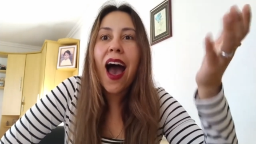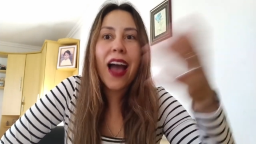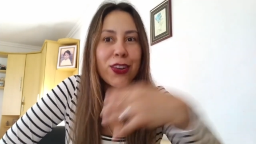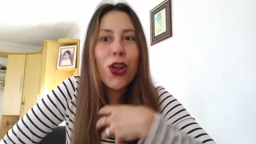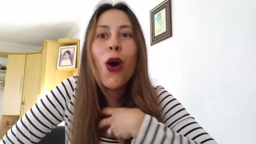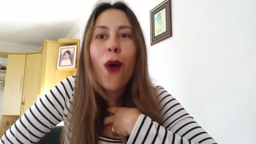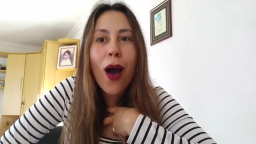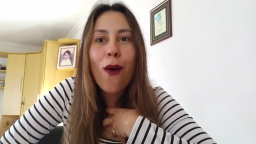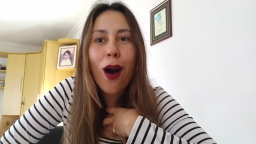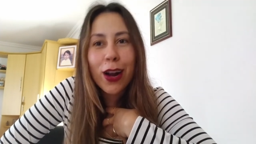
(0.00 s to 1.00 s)
I know
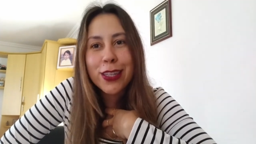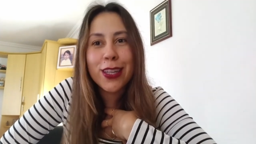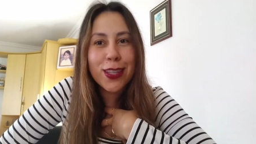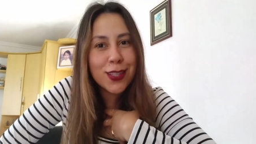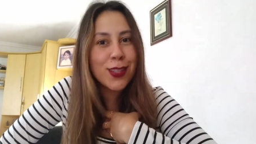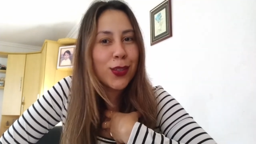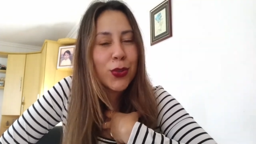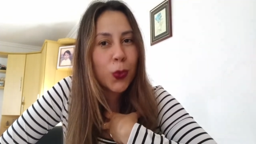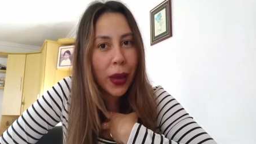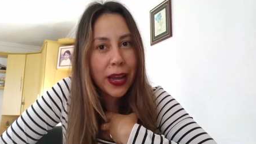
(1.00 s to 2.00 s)
how hard it is to
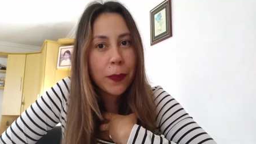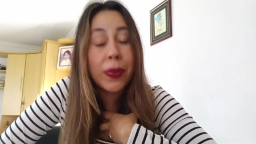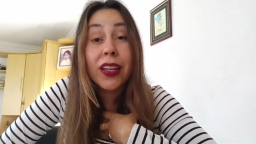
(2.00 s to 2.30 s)
lose weight.